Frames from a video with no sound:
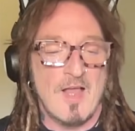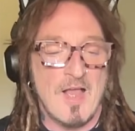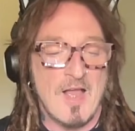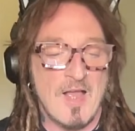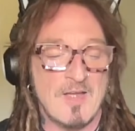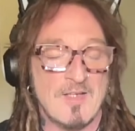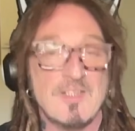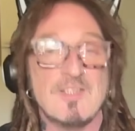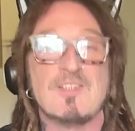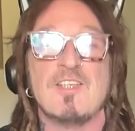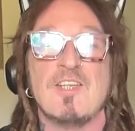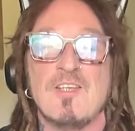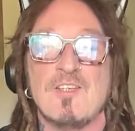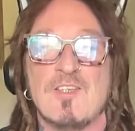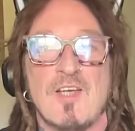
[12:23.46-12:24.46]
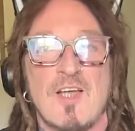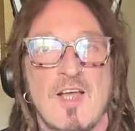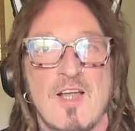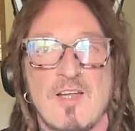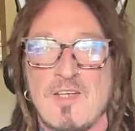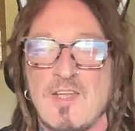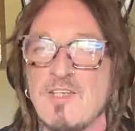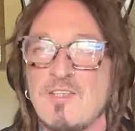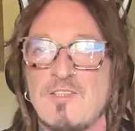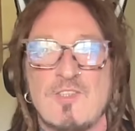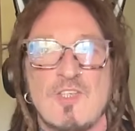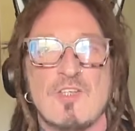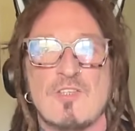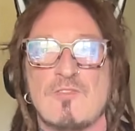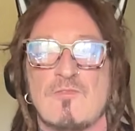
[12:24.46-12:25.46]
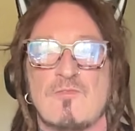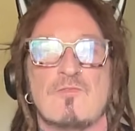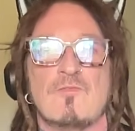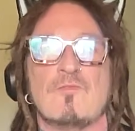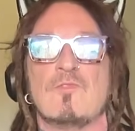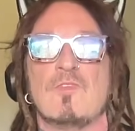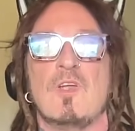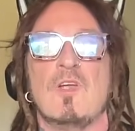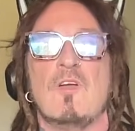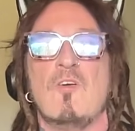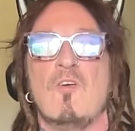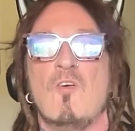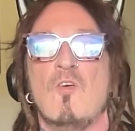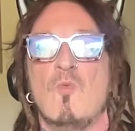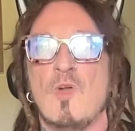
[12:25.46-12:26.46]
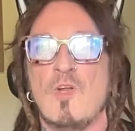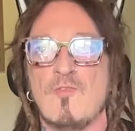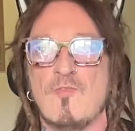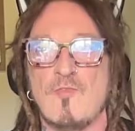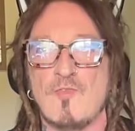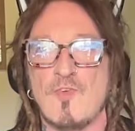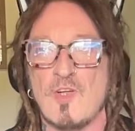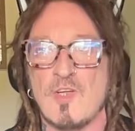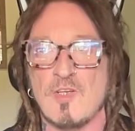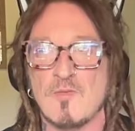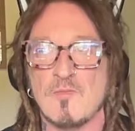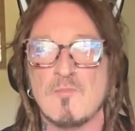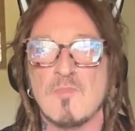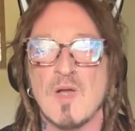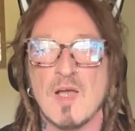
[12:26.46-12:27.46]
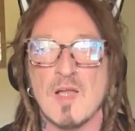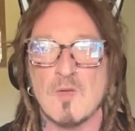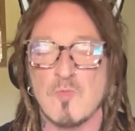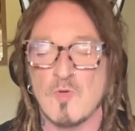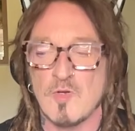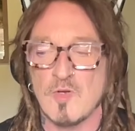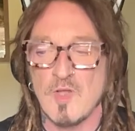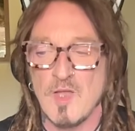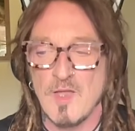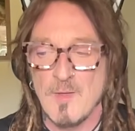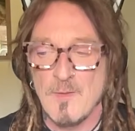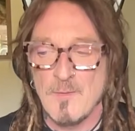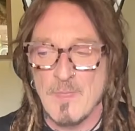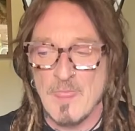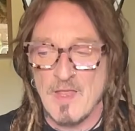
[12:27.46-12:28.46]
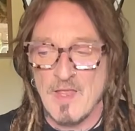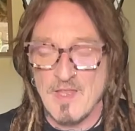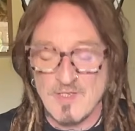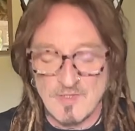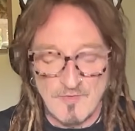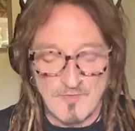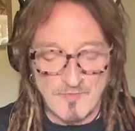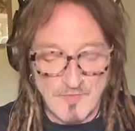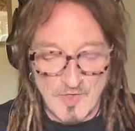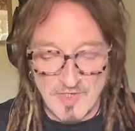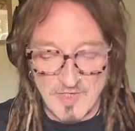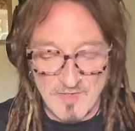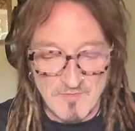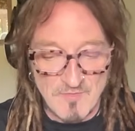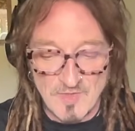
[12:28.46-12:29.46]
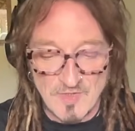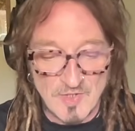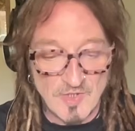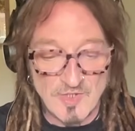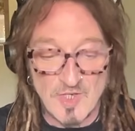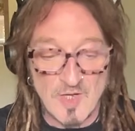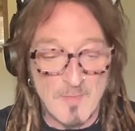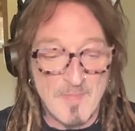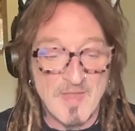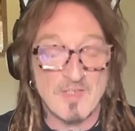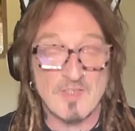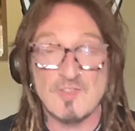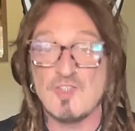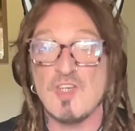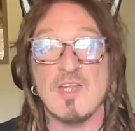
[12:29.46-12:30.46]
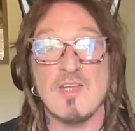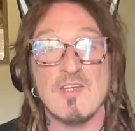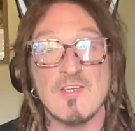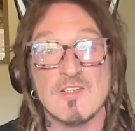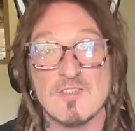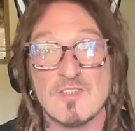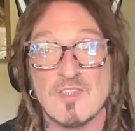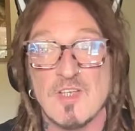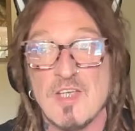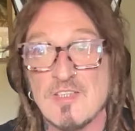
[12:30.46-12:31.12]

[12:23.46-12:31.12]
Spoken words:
And he did, and he just, what a fucking mad one. He's a fucking such a genius.